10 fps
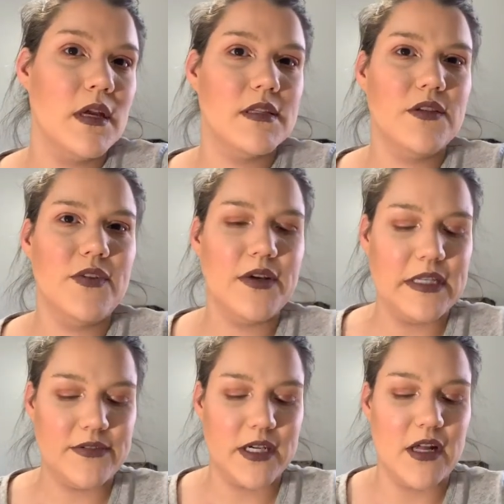It's a very
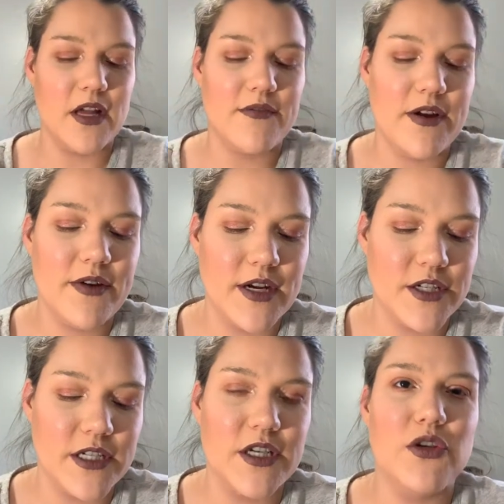different color. I've never
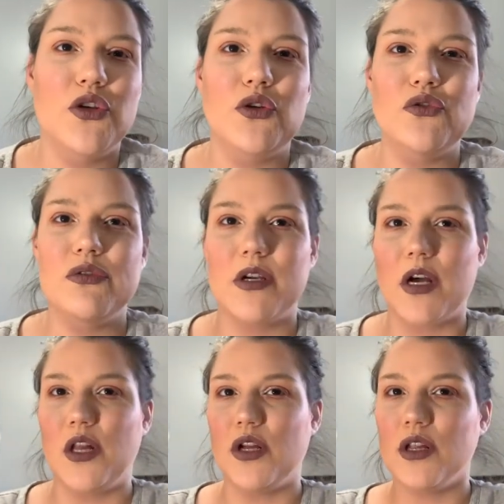actually used a
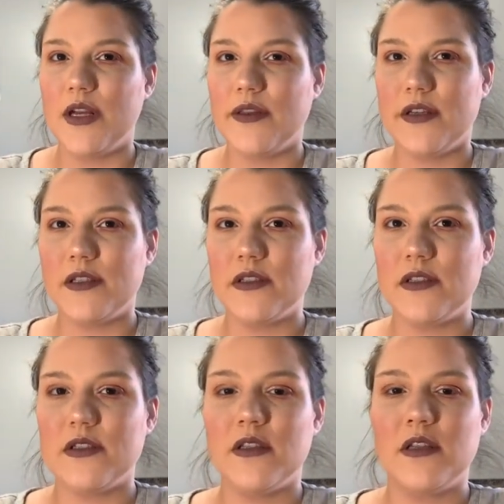color like
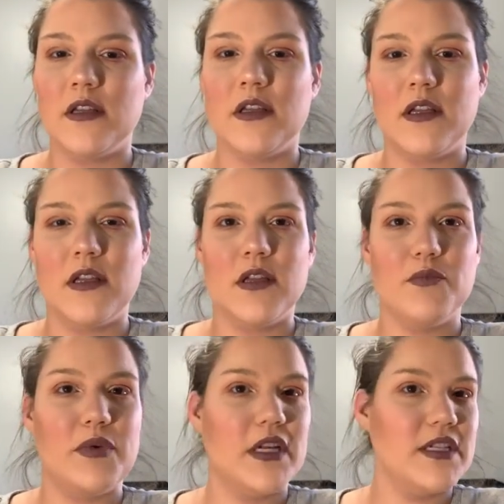this.
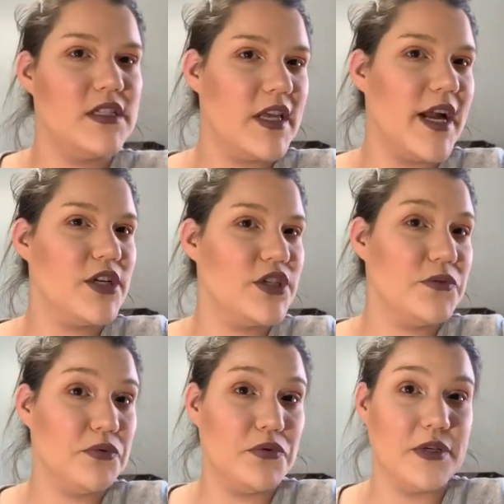But it's actually
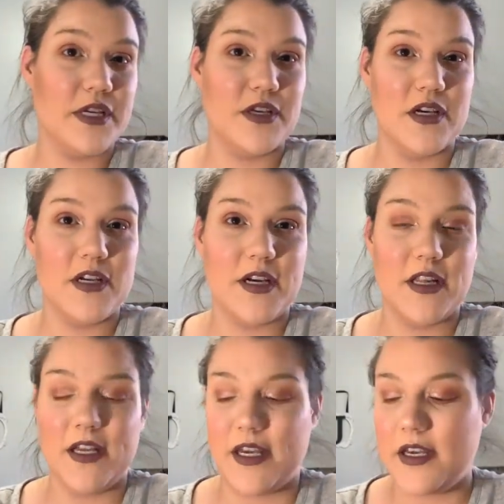pretty good. I
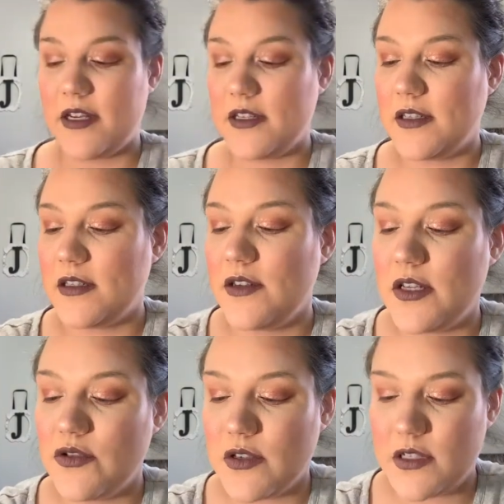like it. It's an
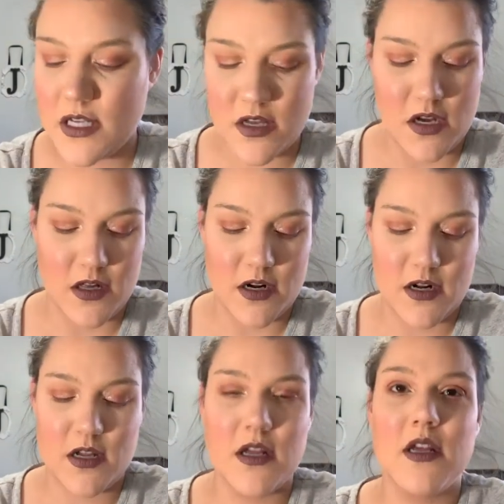interesting
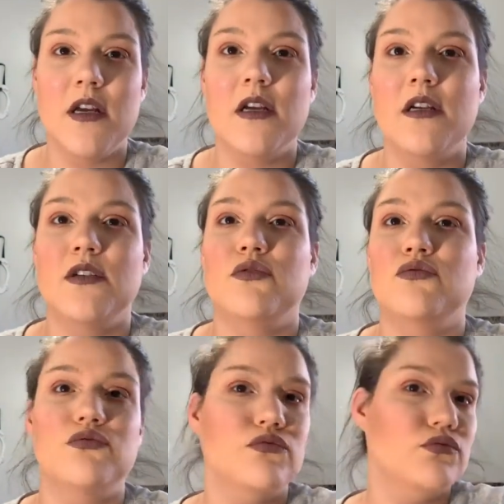color.
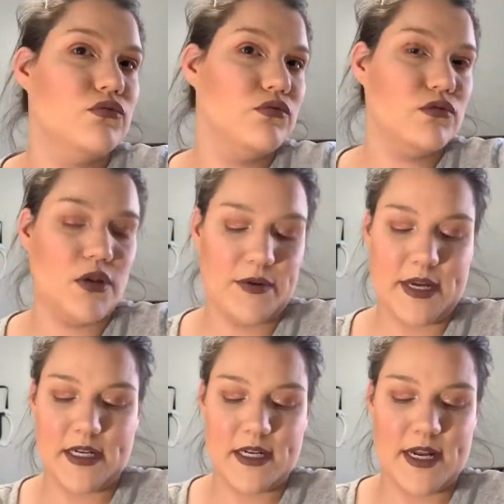All
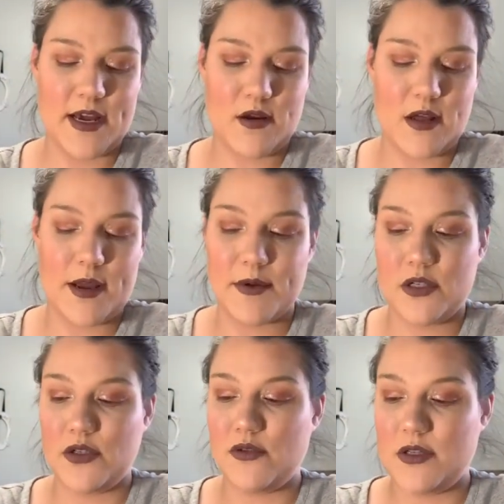right, and now I'm gonna
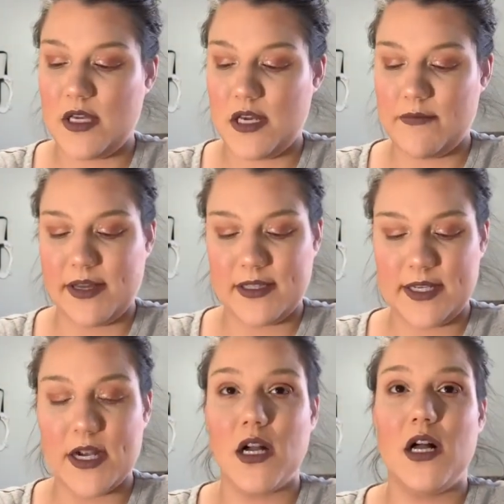do the
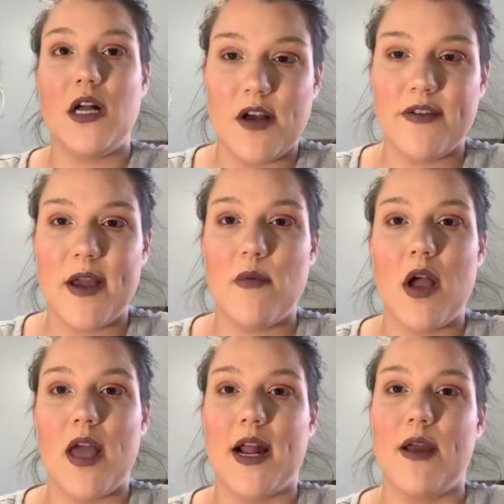mascara off
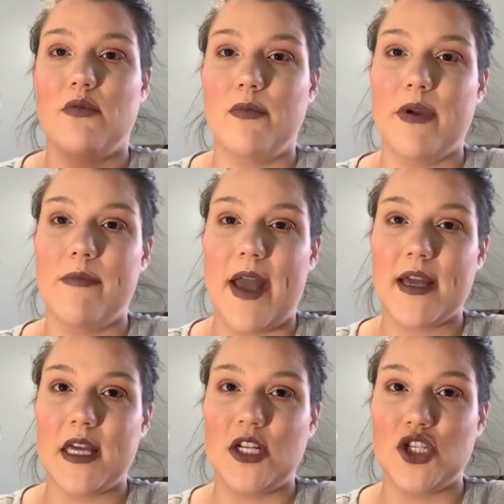camera and I will be
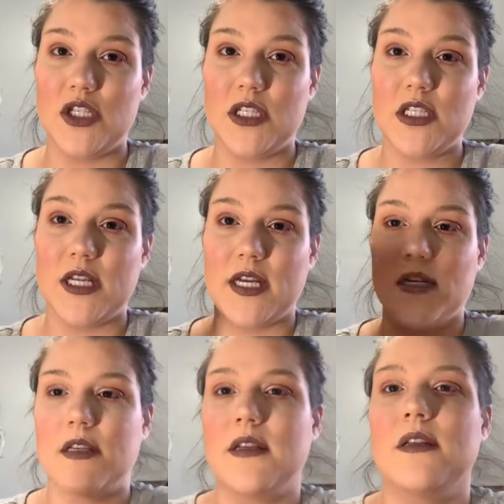back in just a second.